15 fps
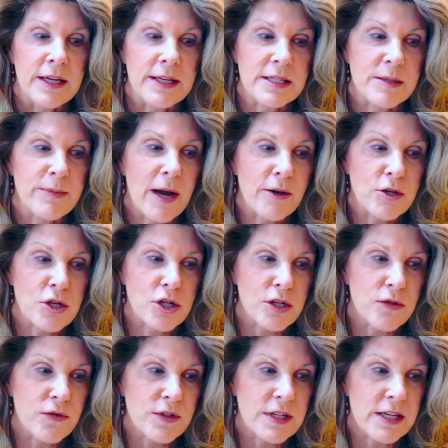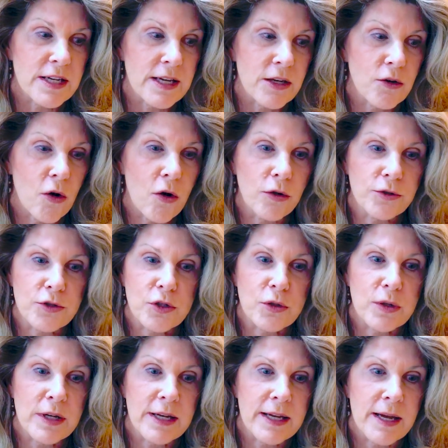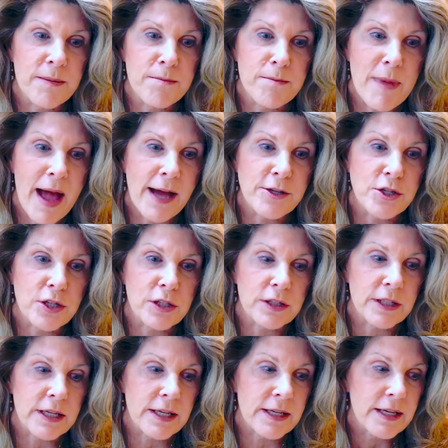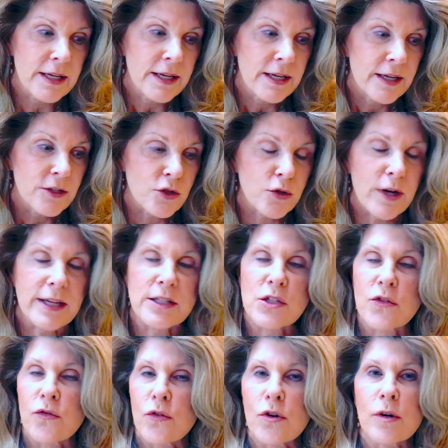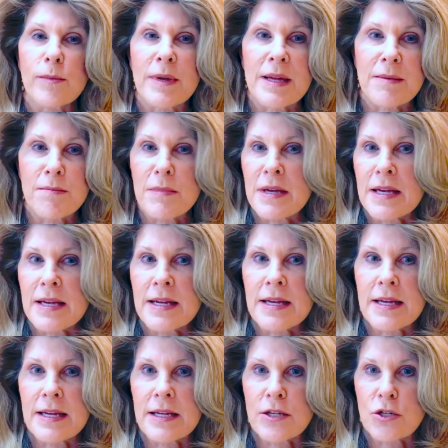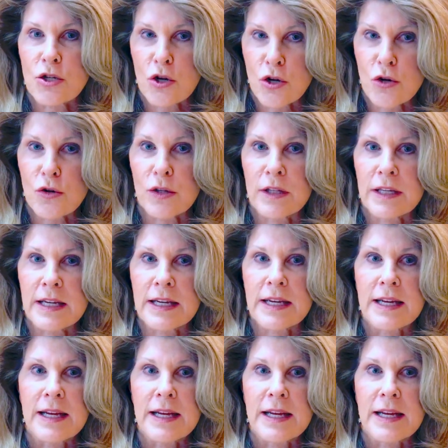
It's about shifting and altering and magically transforming me internally.